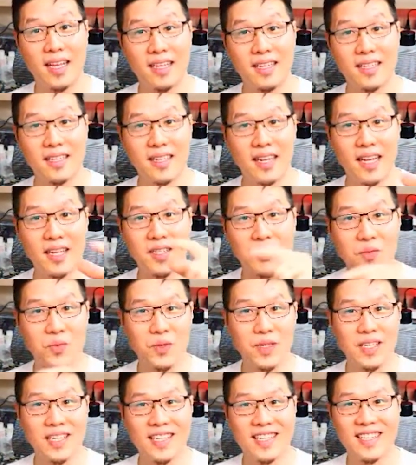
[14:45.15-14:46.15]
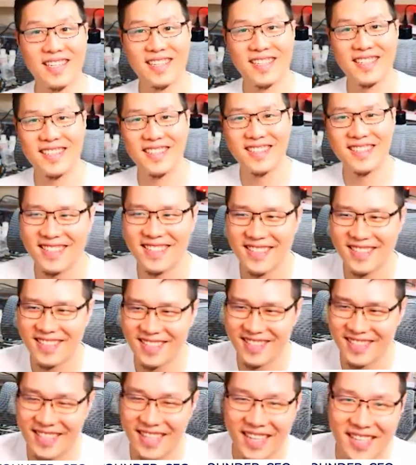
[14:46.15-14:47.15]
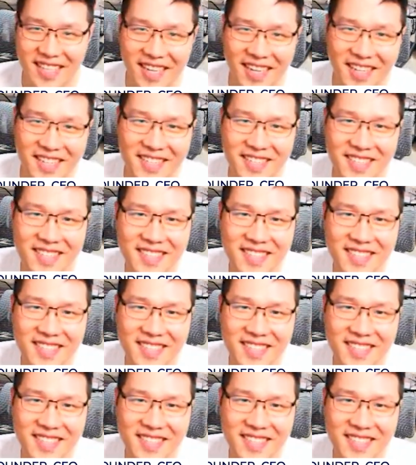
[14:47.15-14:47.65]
next week. Take care.